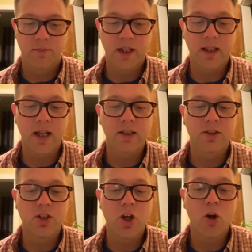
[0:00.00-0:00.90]
They let
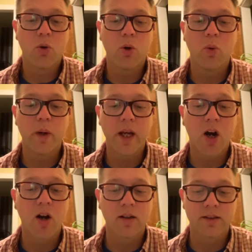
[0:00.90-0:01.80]
us know who we
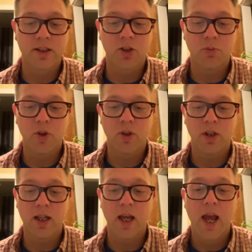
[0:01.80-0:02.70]
are as a
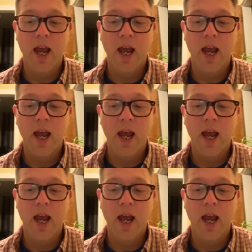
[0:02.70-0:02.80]
community